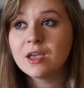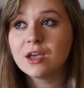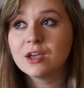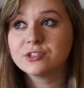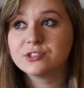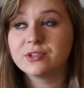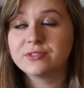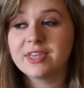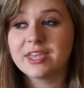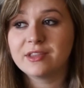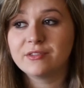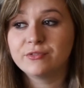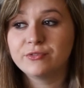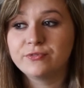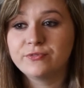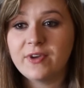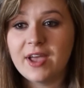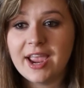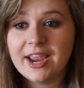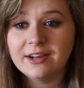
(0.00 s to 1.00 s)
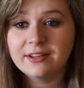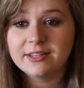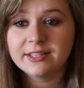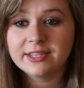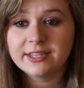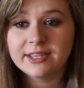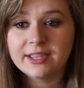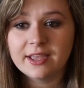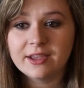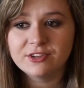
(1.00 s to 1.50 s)
So then
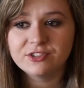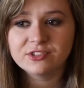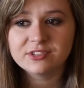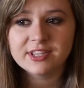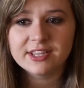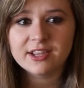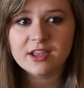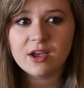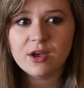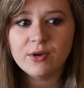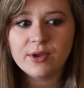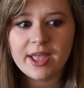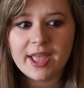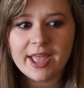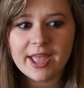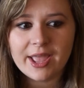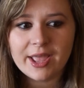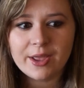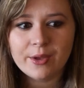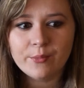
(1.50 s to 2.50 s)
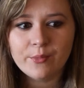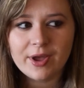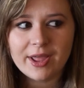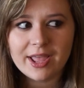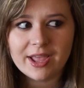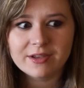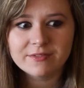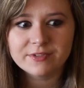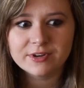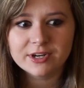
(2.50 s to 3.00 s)
finally, I was like, okay,
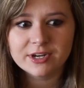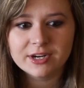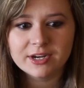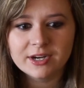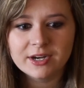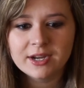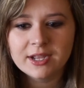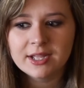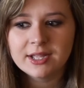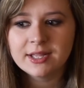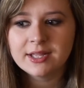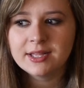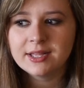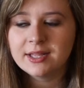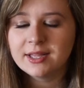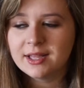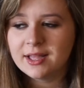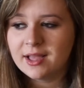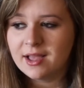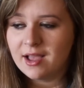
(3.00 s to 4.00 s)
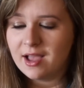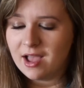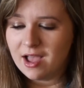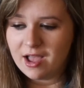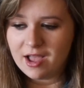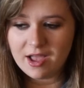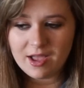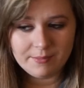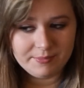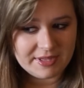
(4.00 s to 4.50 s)
whatever.
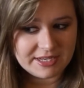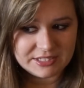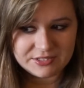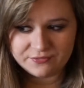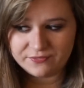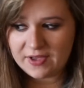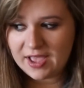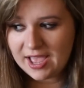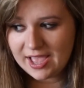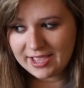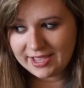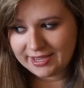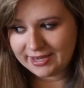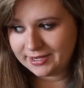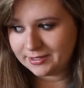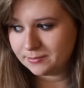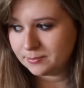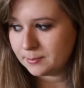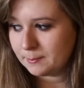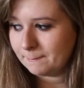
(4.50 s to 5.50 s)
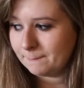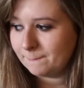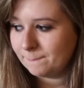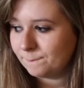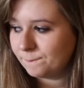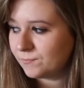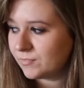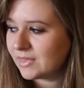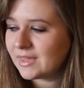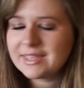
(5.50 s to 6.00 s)
That's fine.
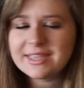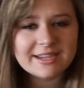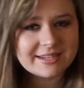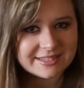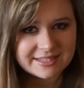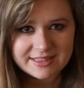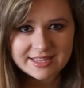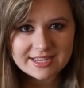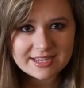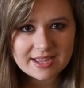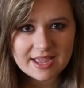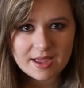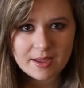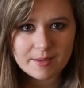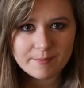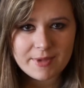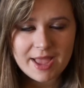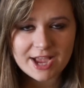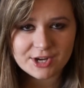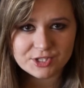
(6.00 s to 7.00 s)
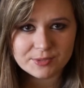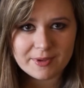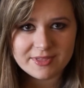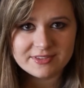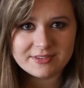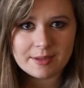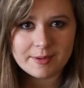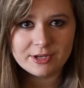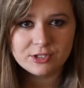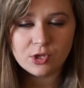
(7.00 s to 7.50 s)
Yeah, because I think actually by
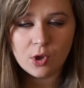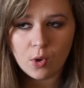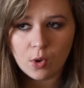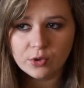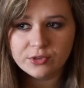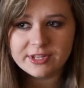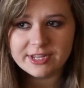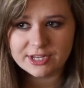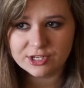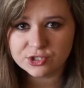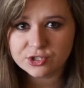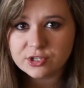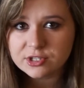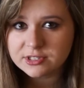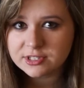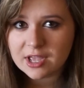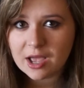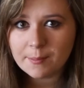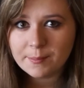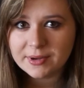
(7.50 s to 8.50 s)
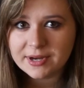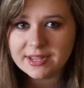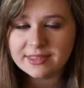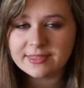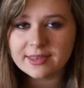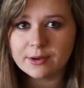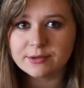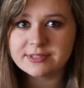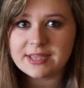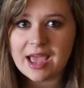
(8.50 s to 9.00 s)
the time I told the insurance company
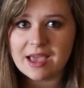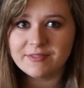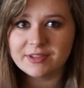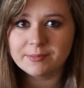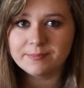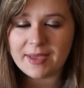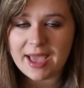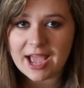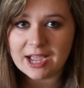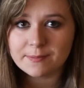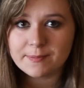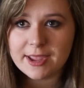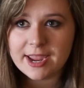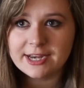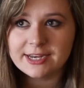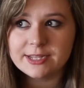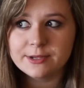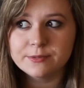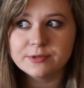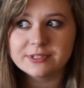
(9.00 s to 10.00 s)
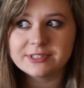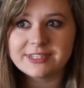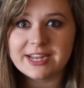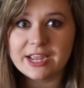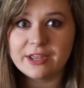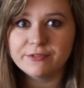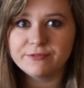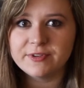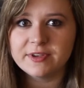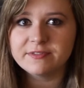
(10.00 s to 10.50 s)
that I was having back pain, it was
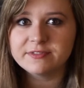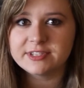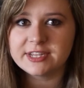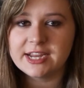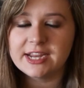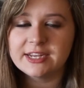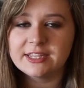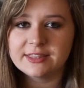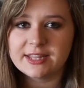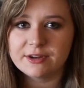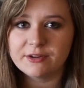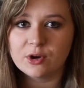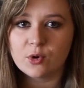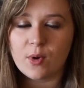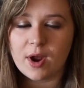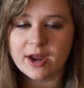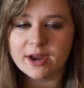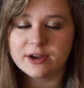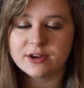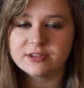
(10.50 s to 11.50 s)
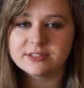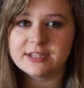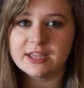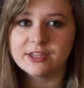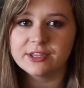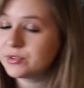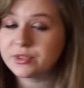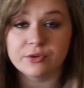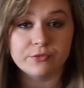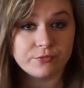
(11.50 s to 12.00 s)
day 15 and they required it to
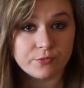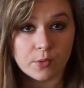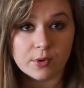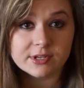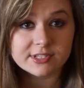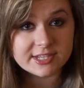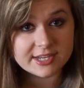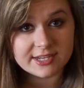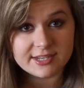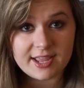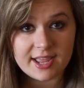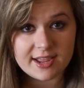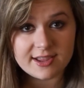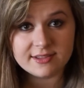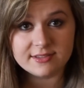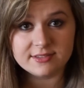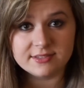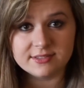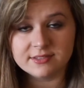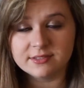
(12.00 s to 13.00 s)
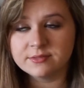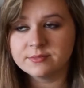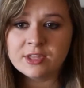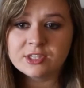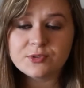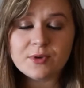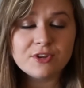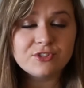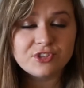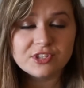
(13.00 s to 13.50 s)
like within 14 days.
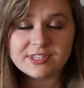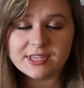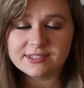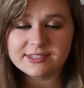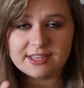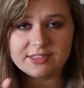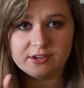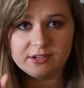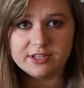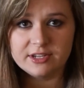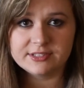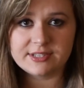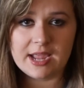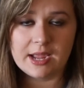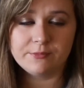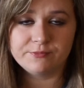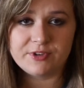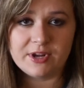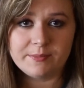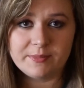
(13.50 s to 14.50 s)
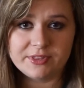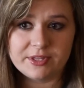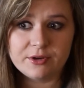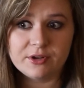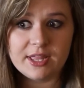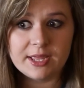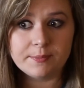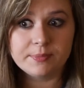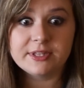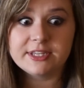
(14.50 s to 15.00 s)
So I just messed up their little time frame, but they were
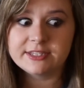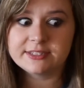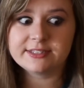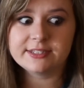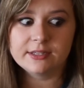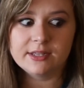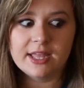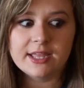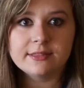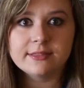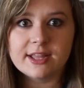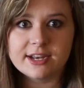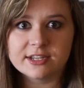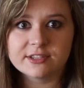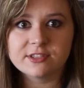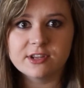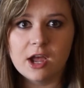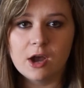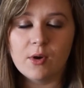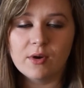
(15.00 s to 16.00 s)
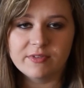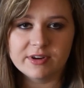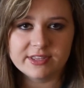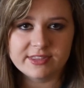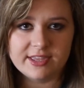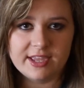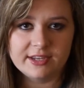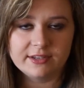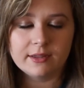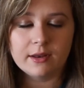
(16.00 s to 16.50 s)
like, please still like let us know
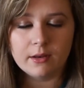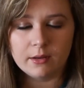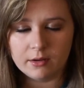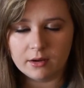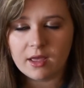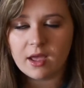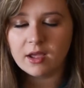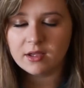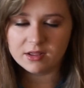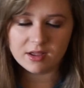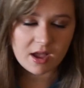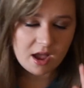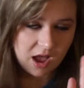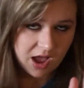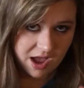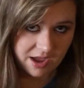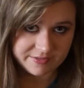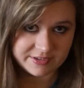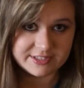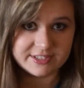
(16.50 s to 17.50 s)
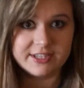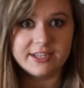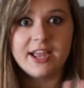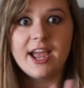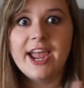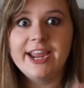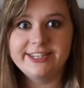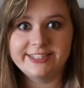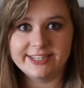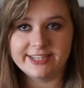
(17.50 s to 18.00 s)
everything, blah, blah, blah. Obviously
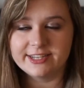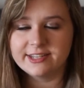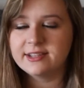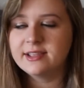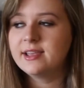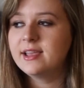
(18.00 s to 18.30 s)
we did.